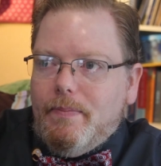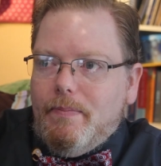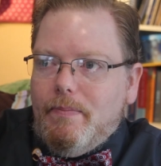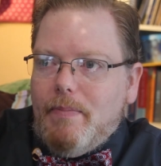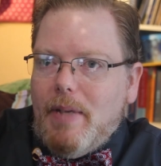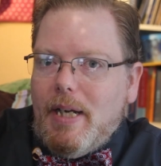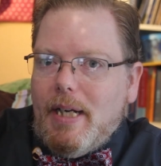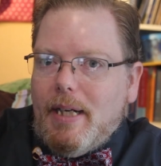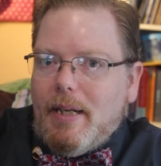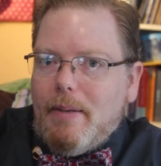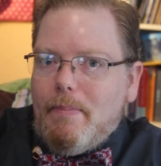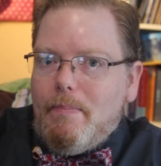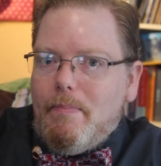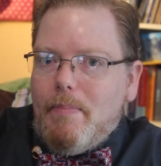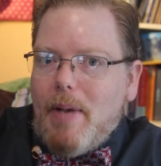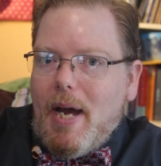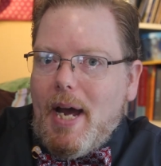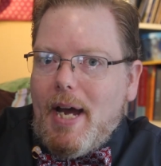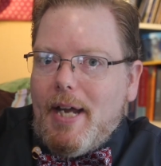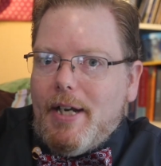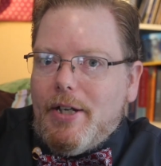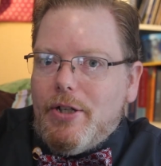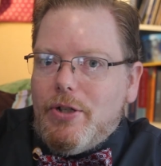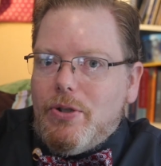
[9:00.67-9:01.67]
make
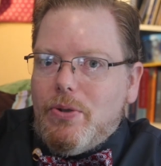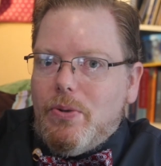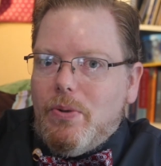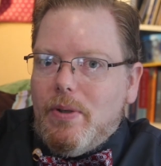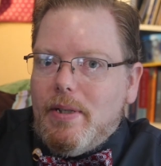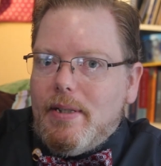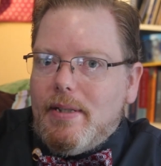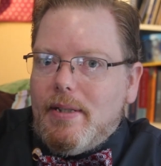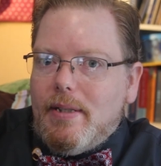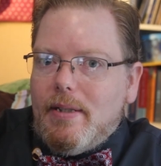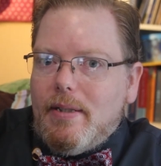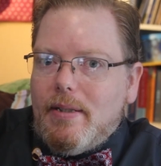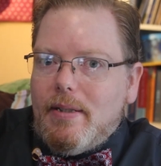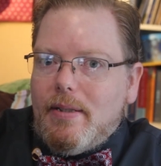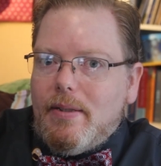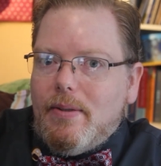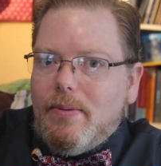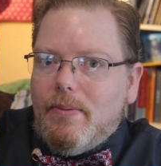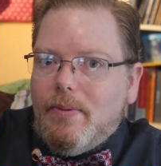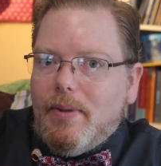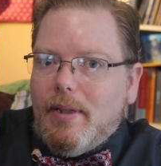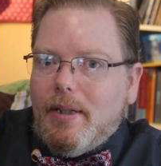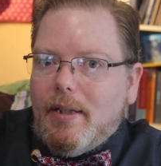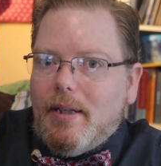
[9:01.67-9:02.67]
bad
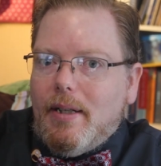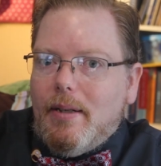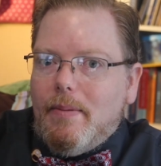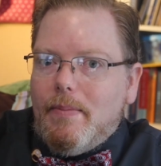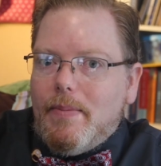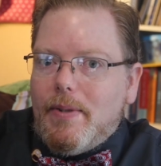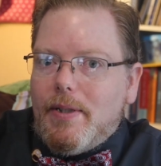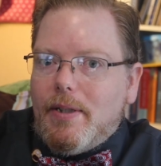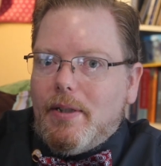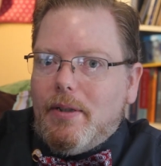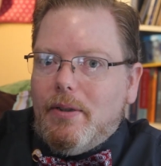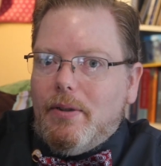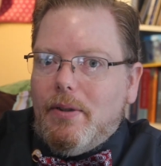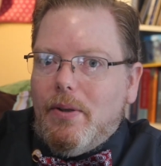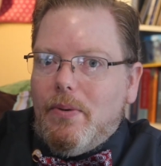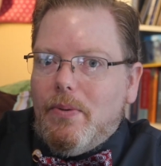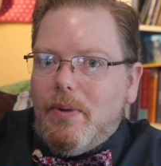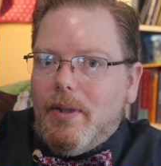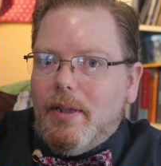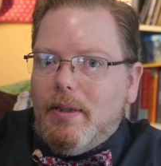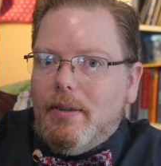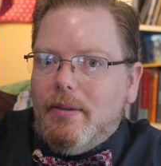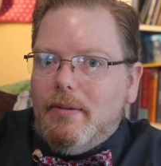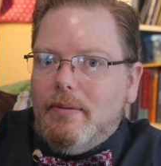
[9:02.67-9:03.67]
choices when it comes to
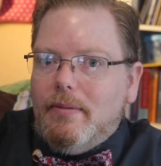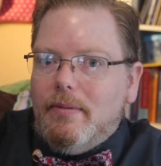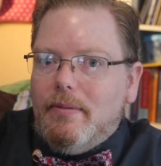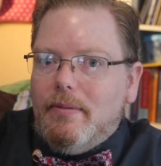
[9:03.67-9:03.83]
clothing.